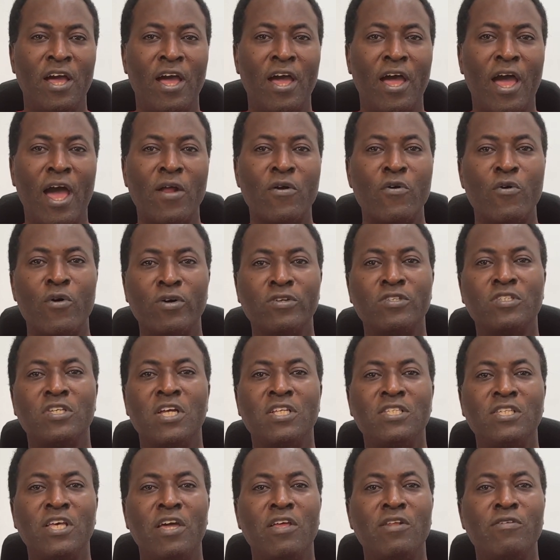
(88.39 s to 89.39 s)
and
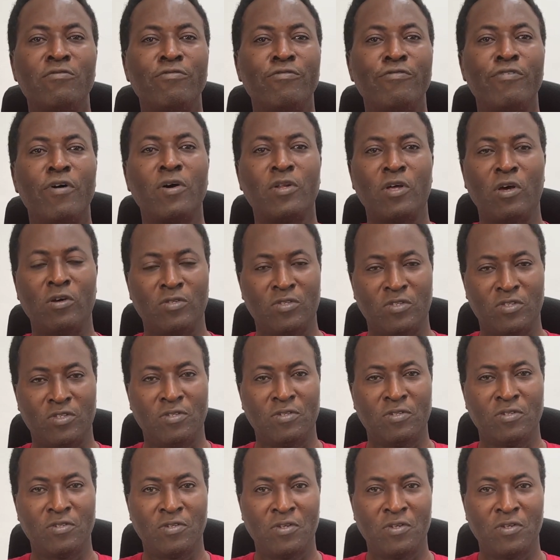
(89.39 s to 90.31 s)
rotating photos.